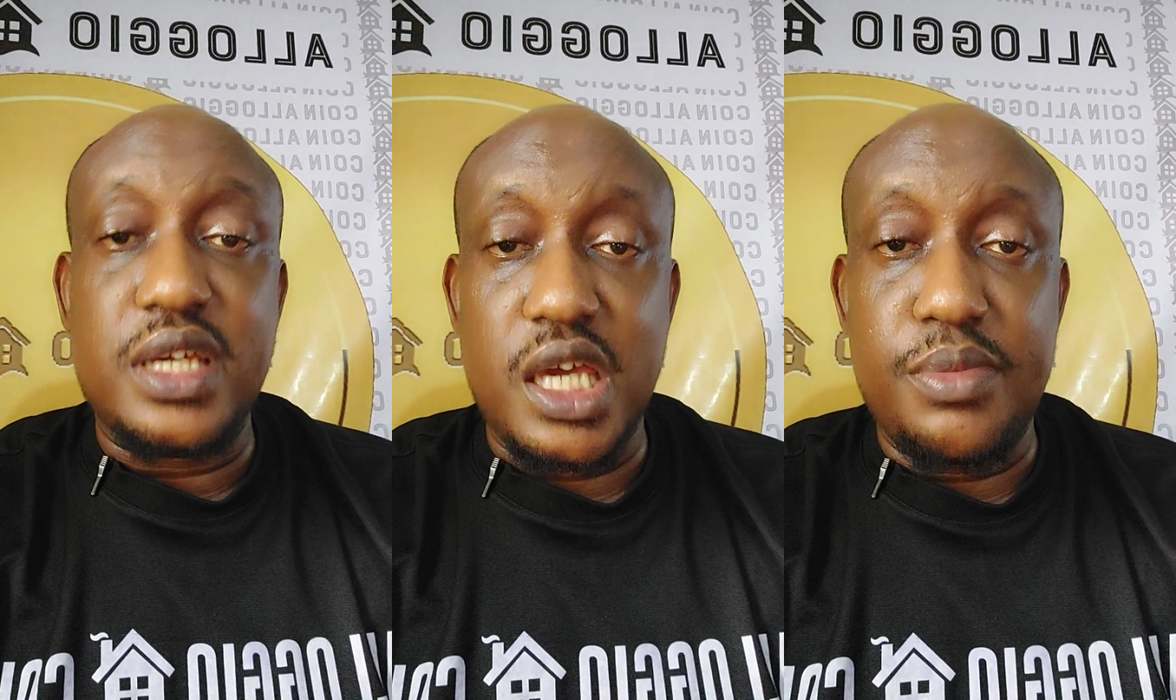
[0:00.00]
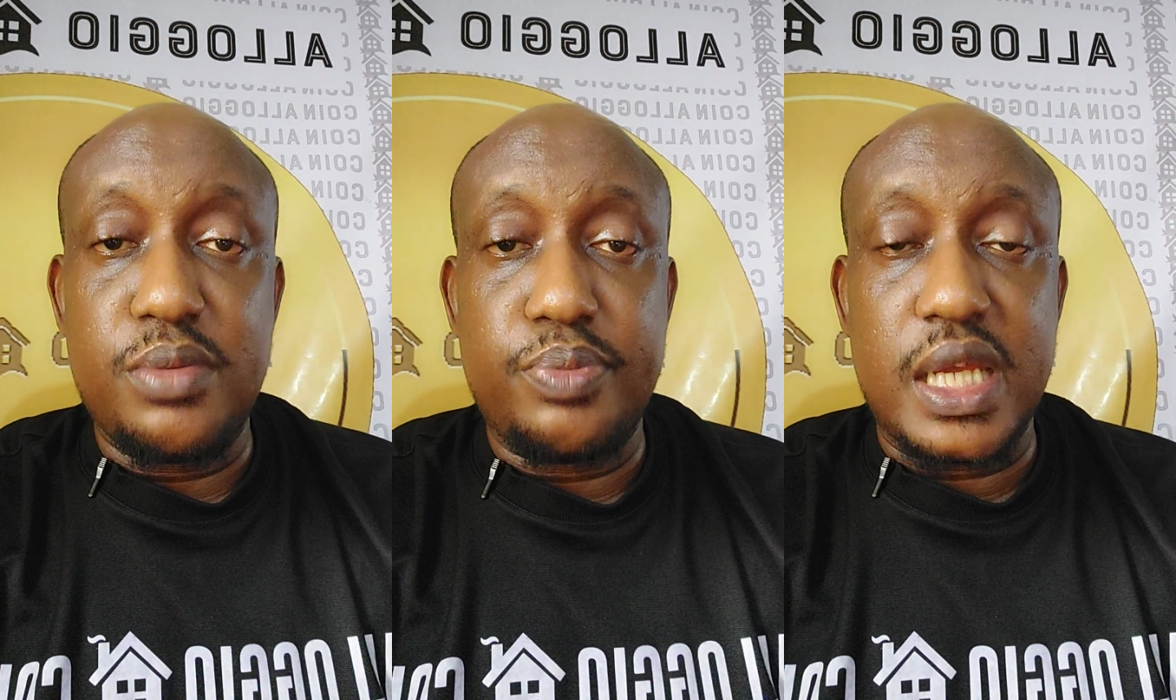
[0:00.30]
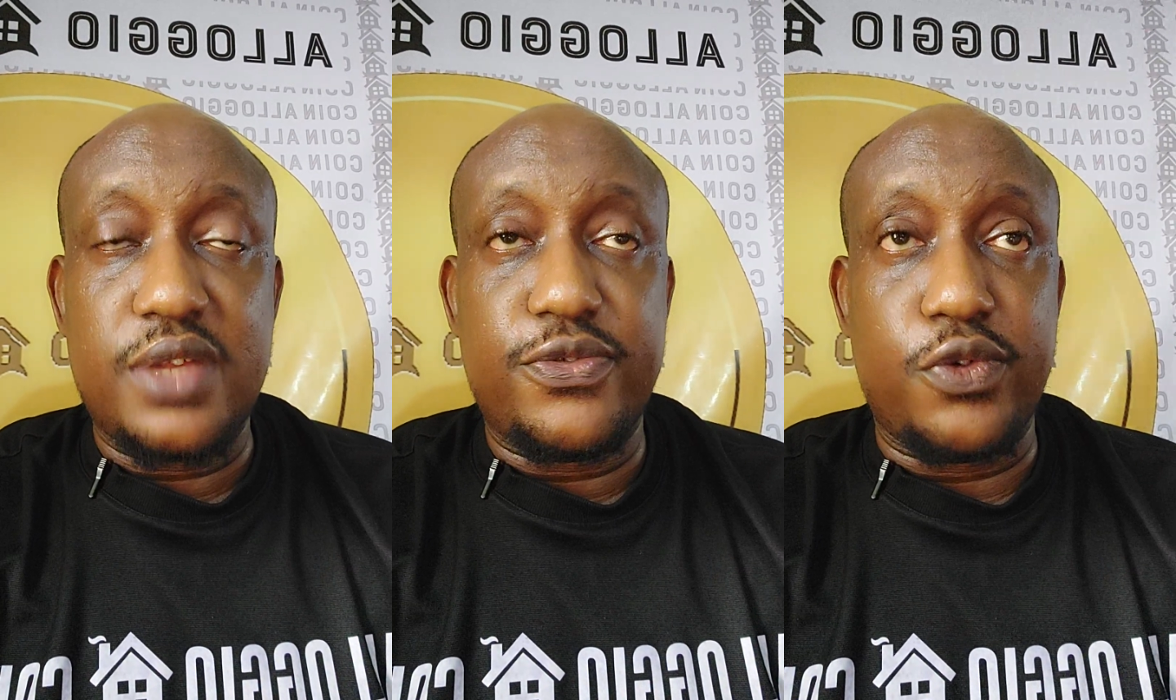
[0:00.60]
gaming
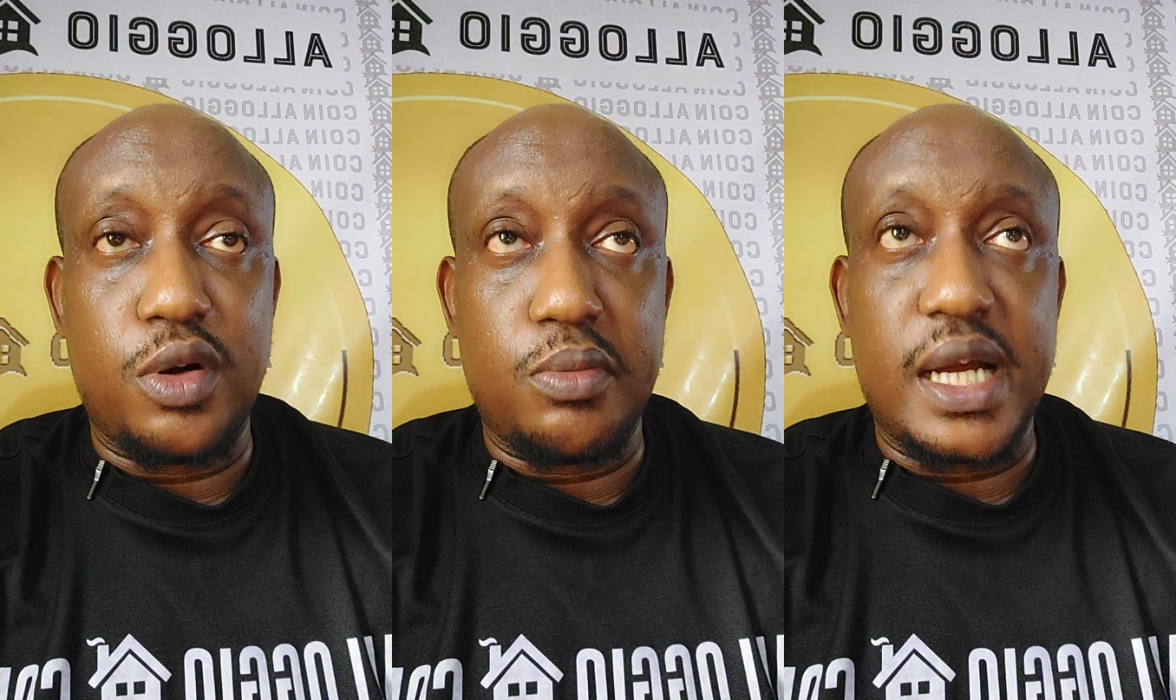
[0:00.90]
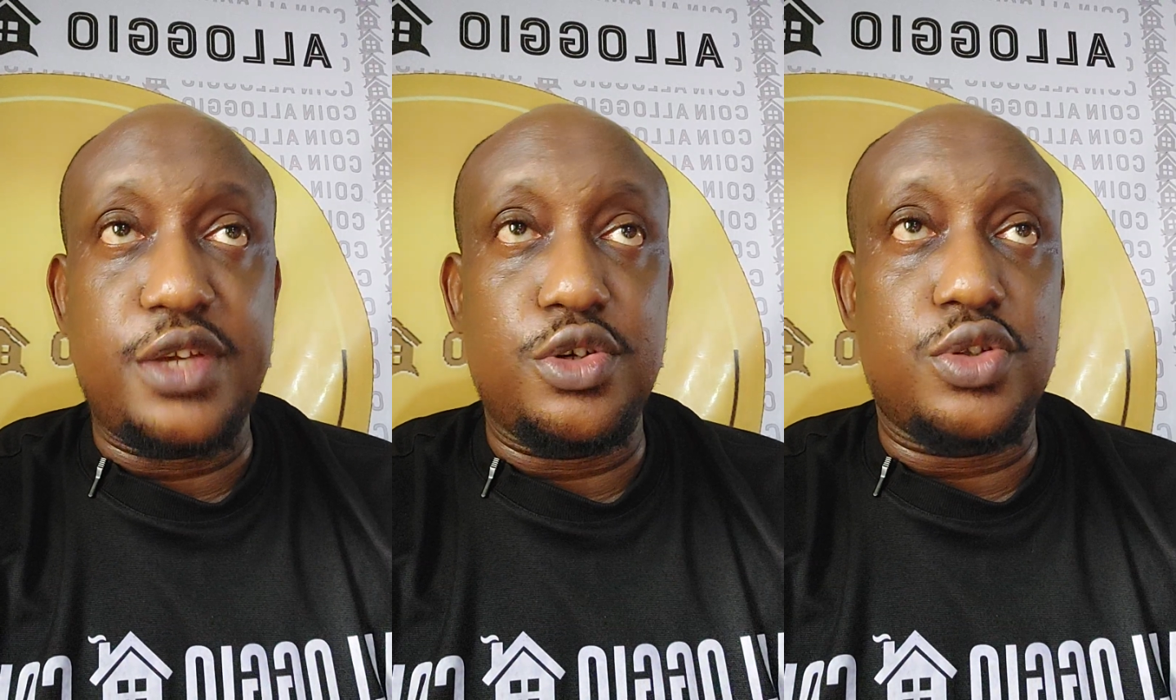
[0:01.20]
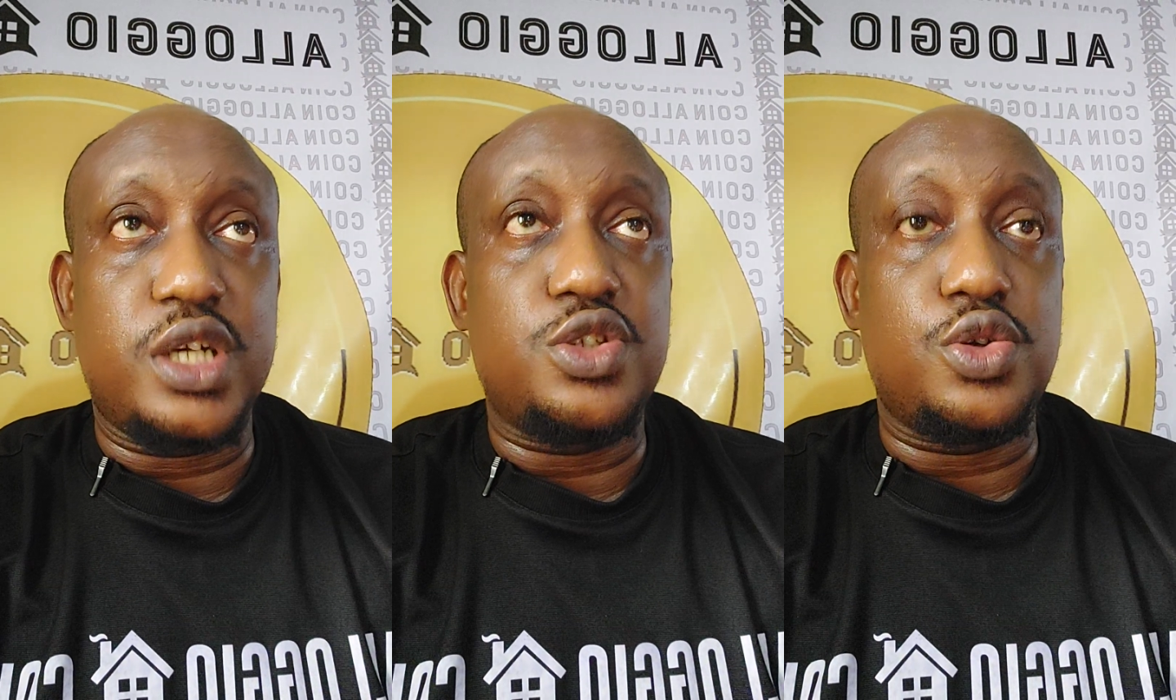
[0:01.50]
platform and you're
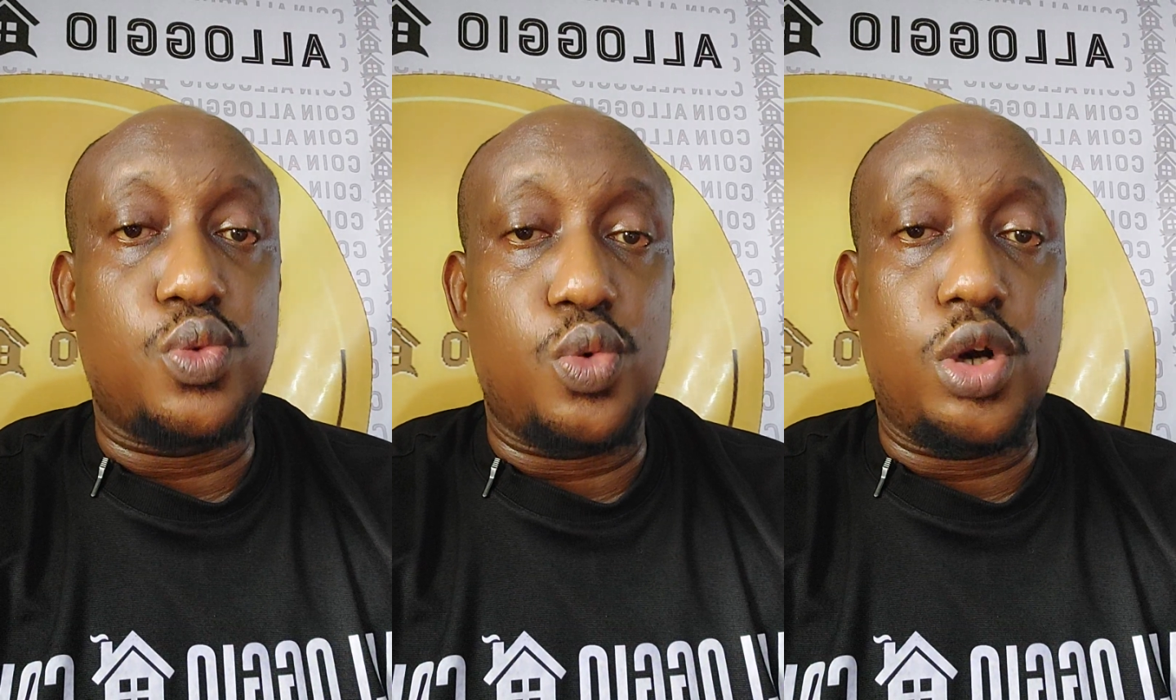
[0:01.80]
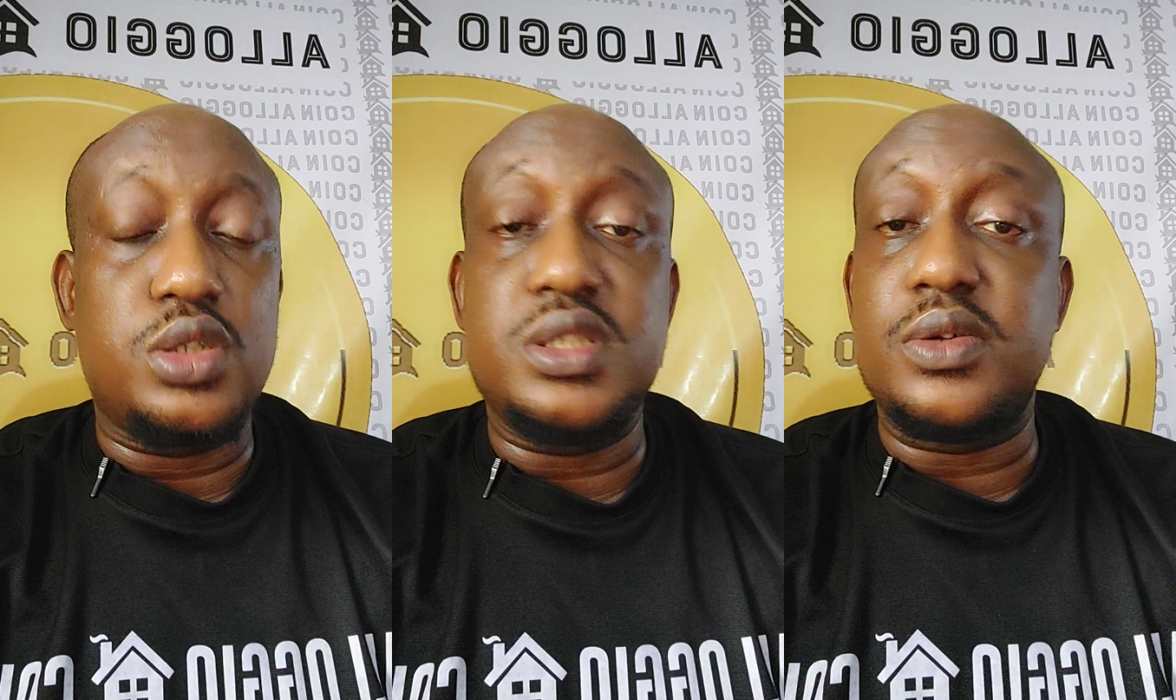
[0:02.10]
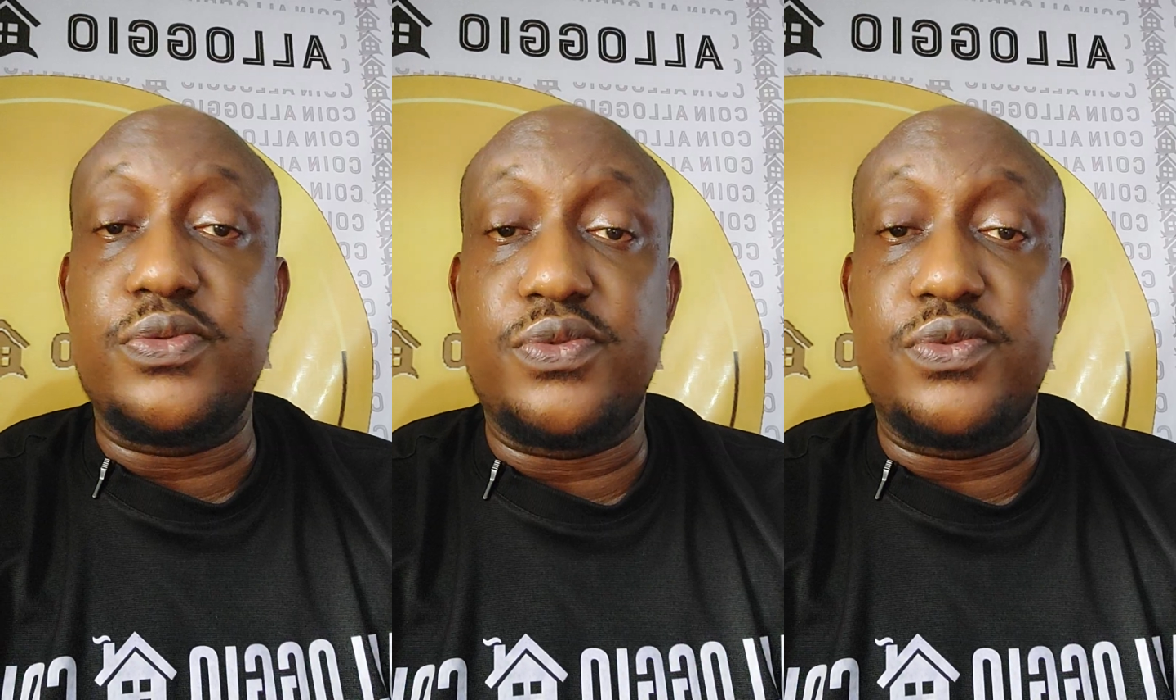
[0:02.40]
trying to reward